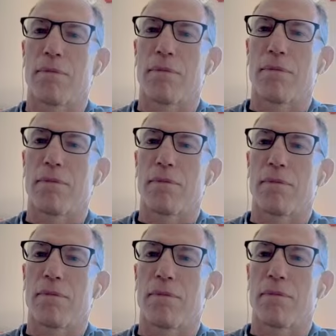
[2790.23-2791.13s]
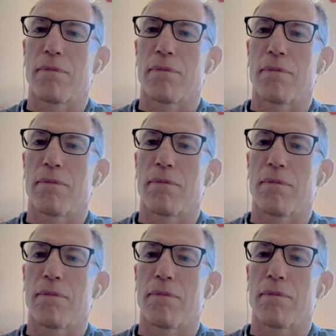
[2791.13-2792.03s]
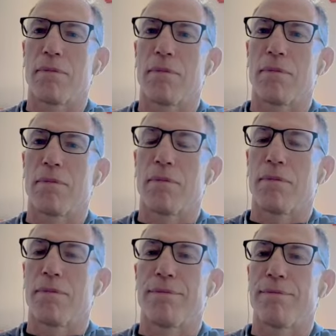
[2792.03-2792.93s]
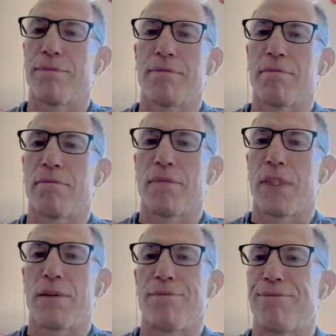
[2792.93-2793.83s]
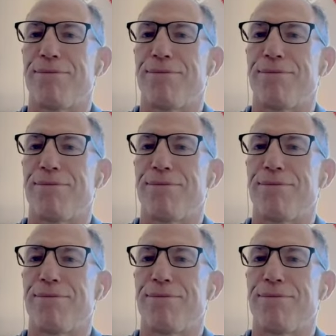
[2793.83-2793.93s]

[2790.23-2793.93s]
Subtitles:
No words are spoken by the person on screen.